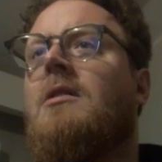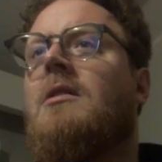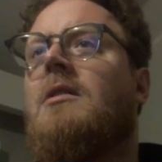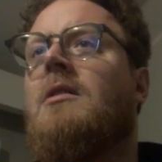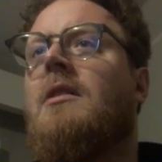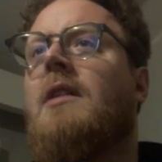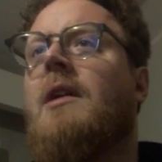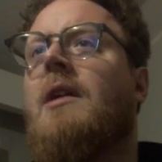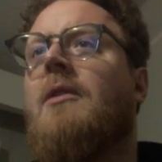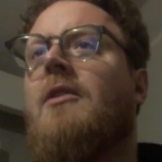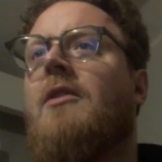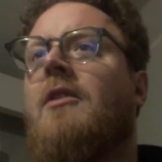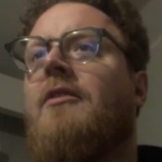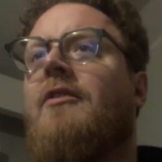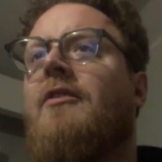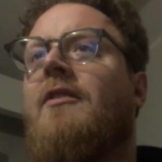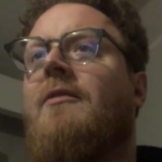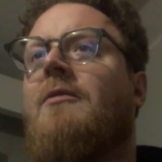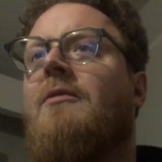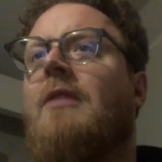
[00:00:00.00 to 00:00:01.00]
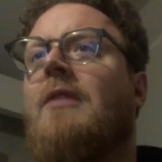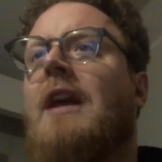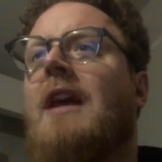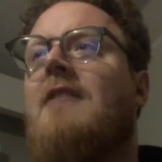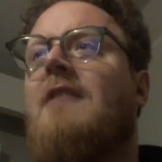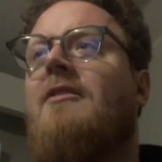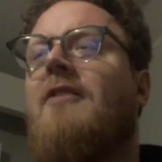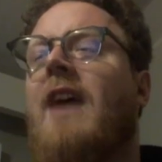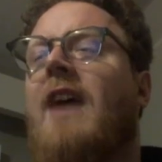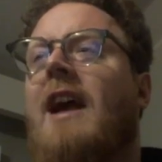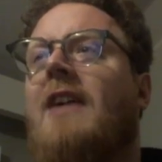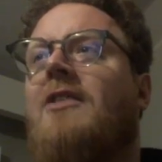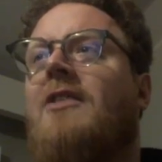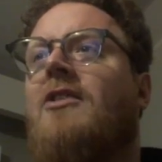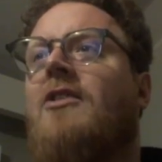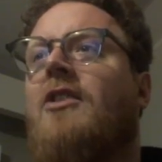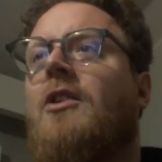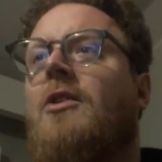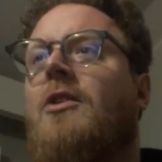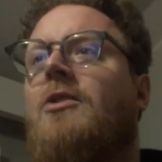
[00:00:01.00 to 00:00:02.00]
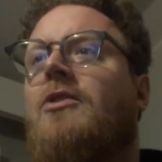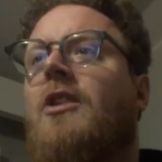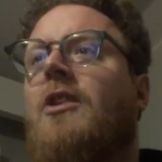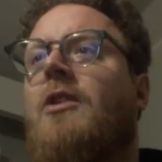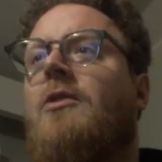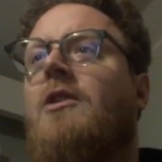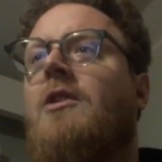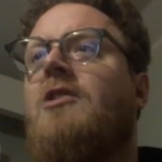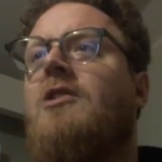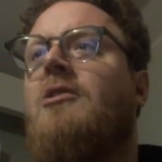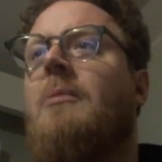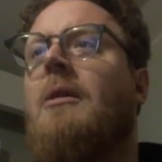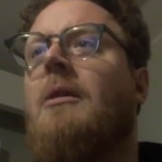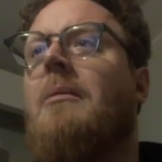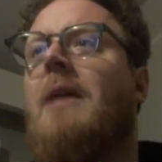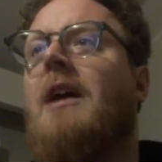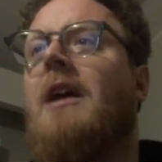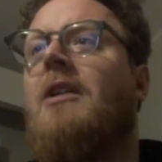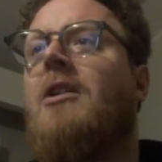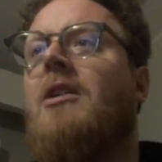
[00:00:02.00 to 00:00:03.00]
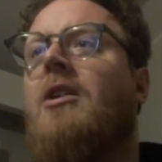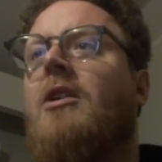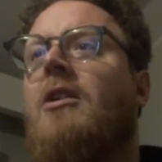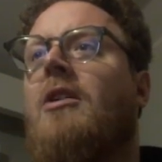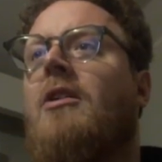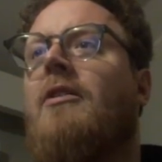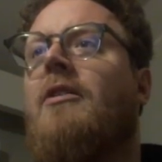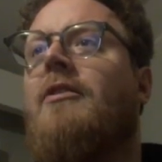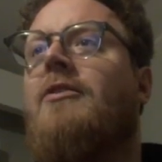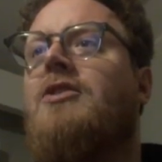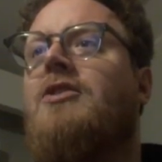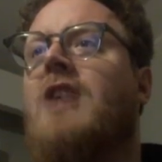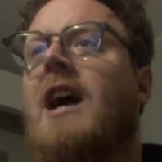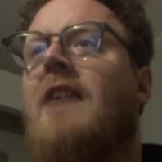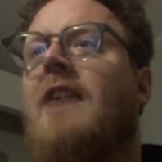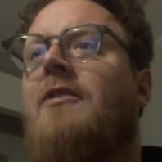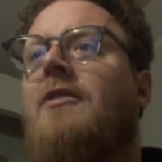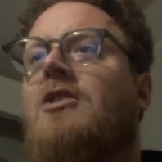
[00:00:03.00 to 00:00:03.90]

Now we've got late fangs too, so a reasonable amount of chaff.